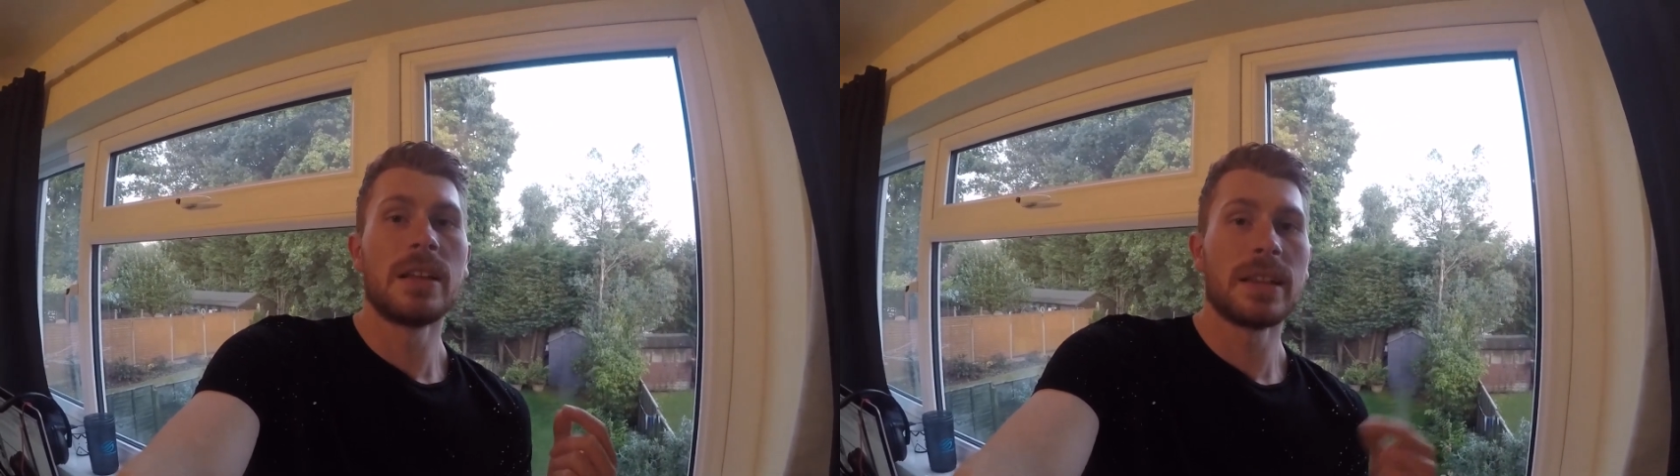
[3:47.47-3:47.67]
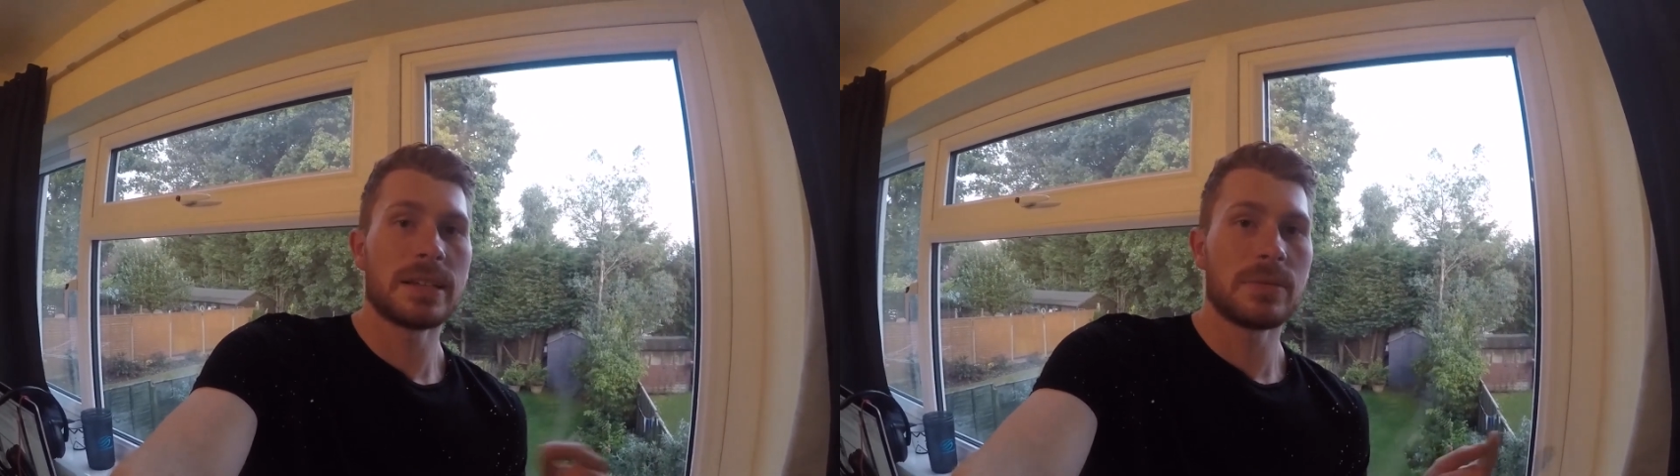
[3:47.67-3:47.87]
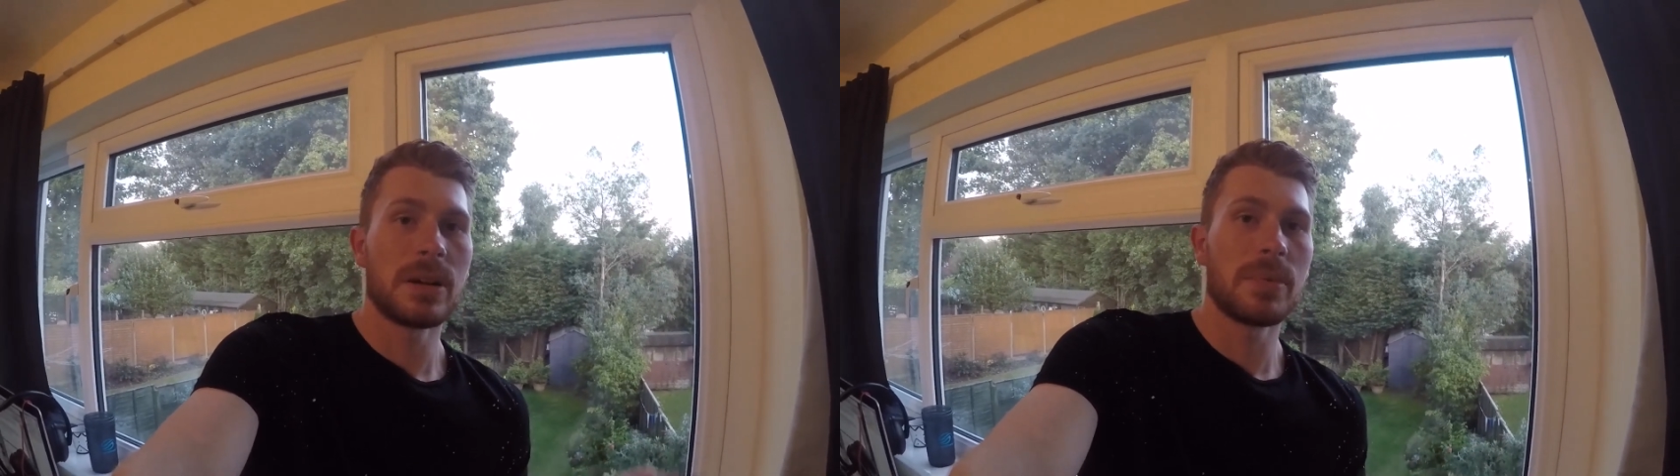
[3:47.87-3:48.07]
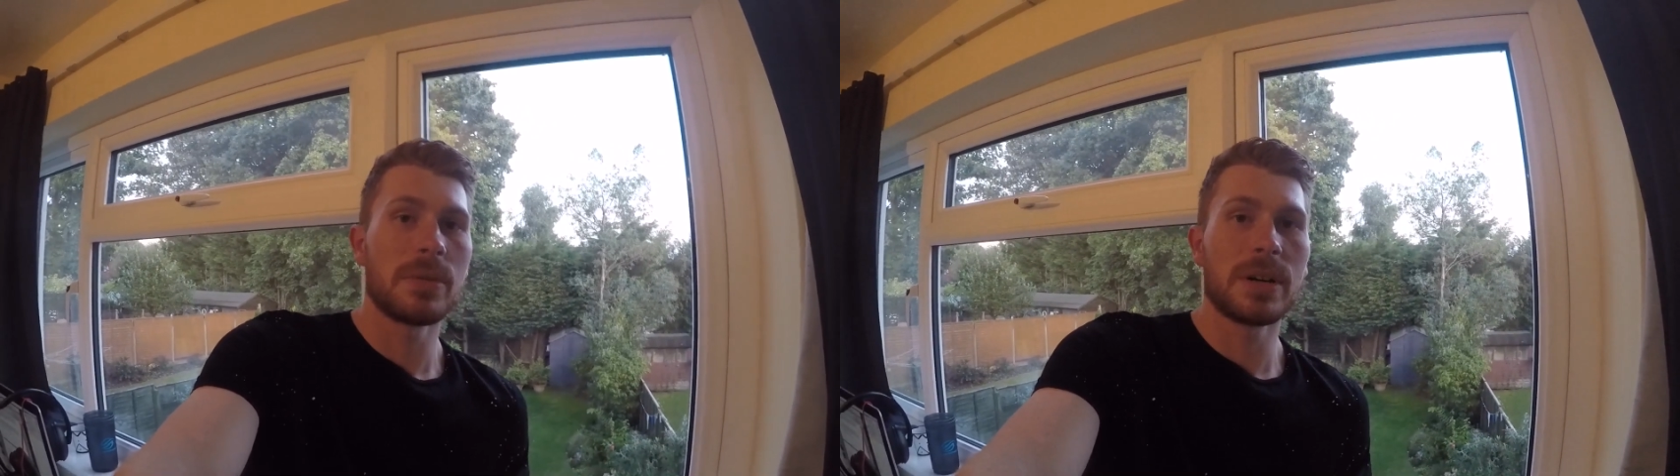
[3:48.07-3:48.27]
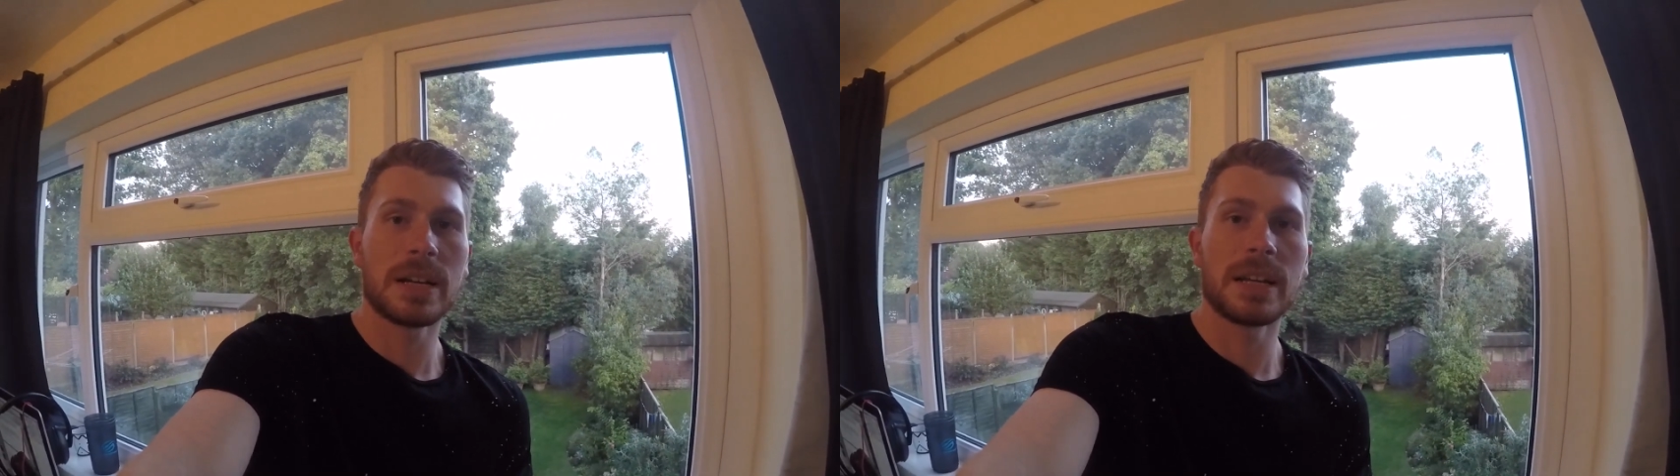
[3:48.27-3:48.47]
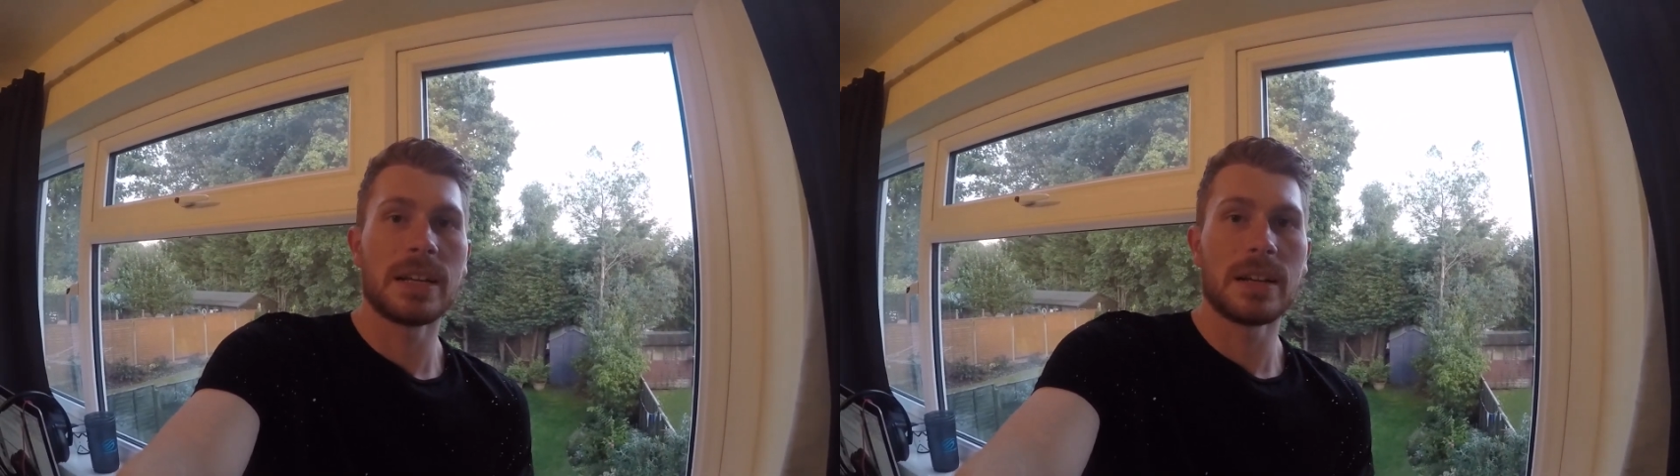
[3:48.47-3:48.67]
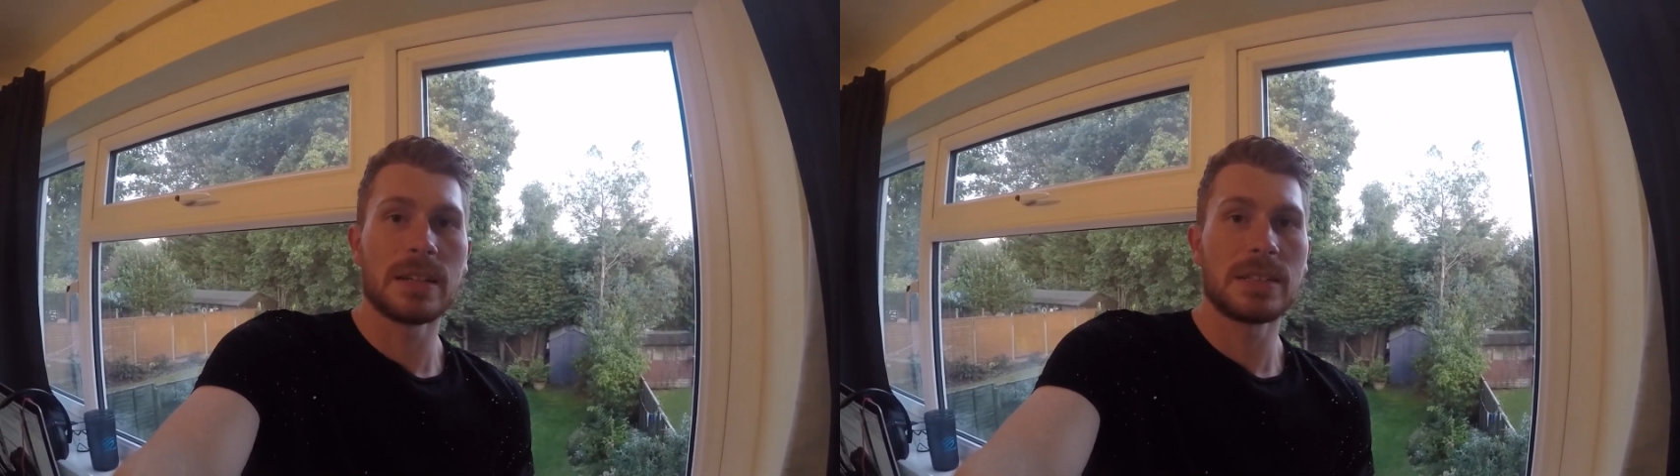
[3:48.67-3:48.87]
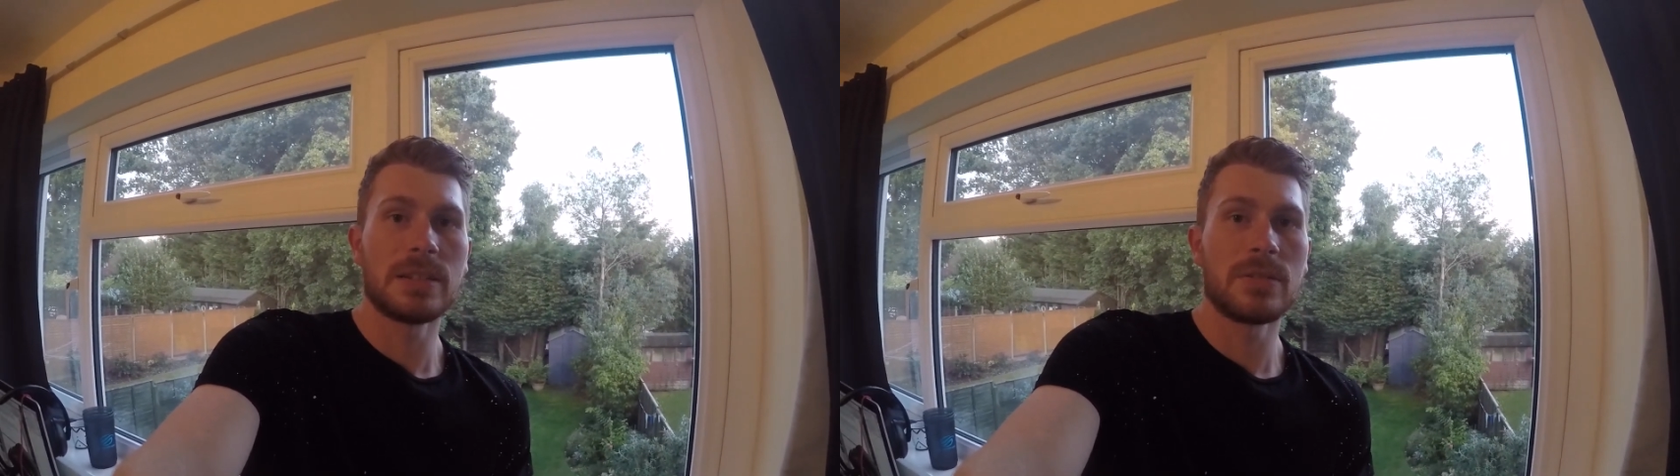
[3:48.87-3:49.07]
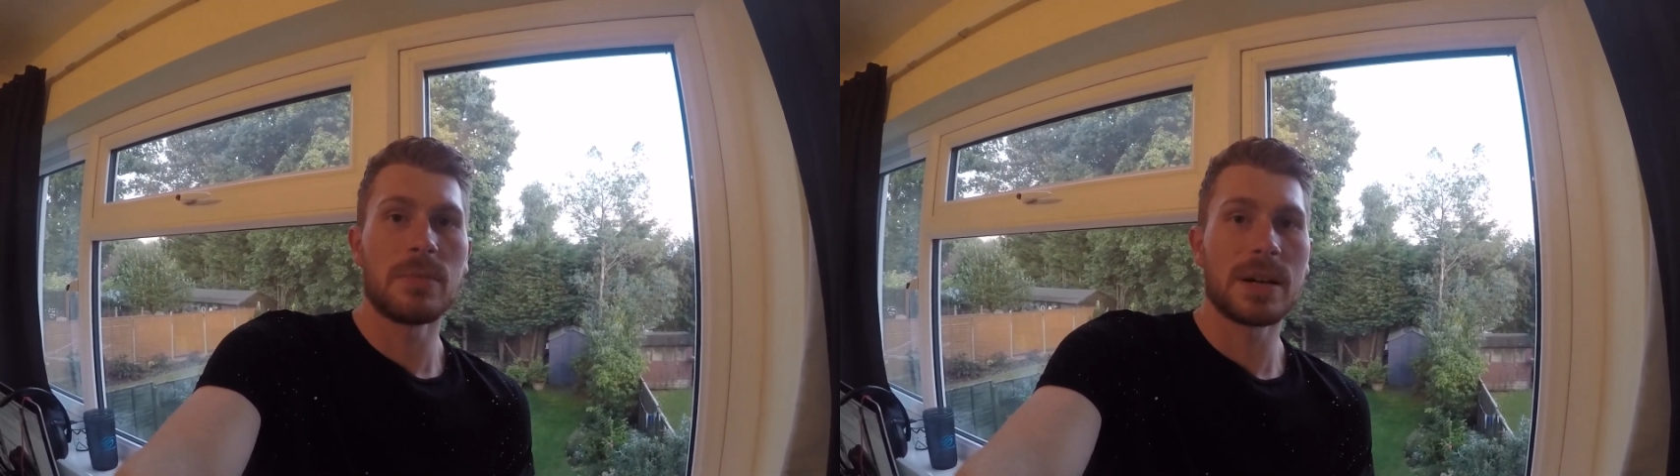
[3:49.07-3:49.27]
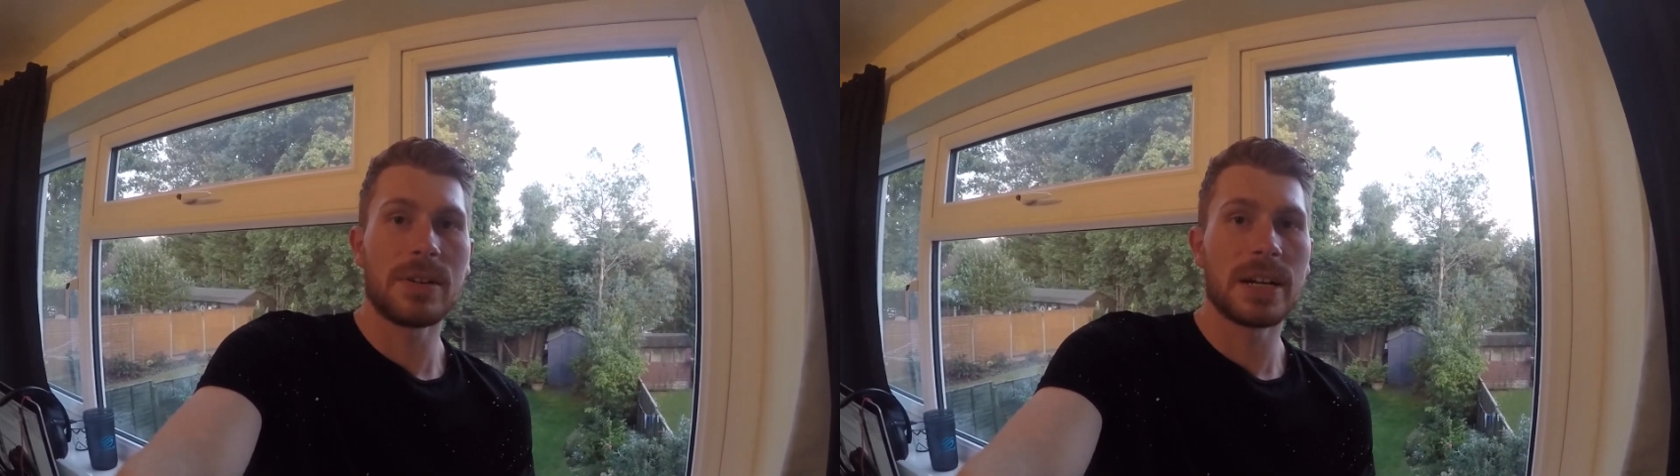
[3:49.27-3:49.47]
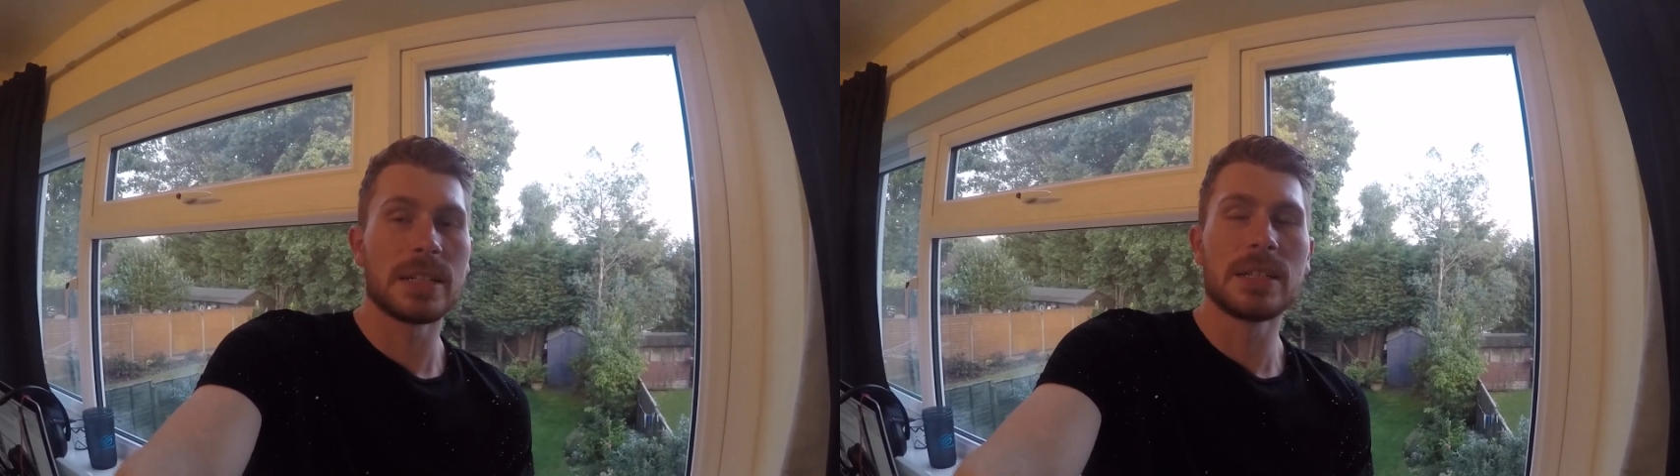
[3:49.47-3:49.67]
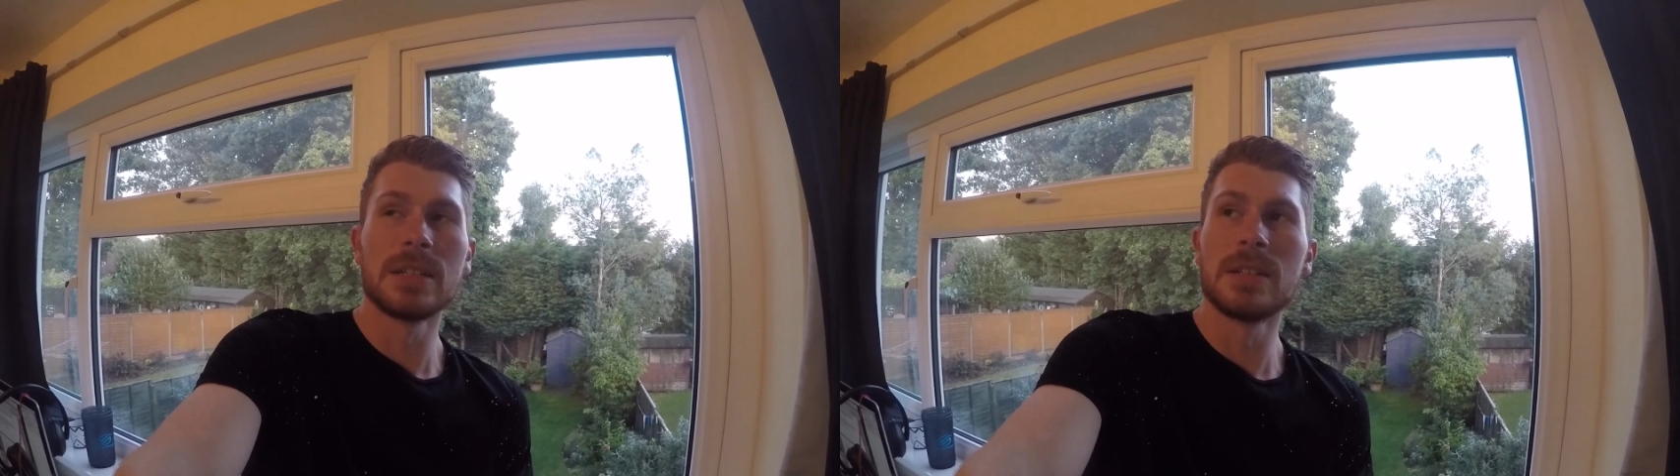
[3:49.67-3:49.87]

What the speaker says: that's when I put the work in, and I still got my grades.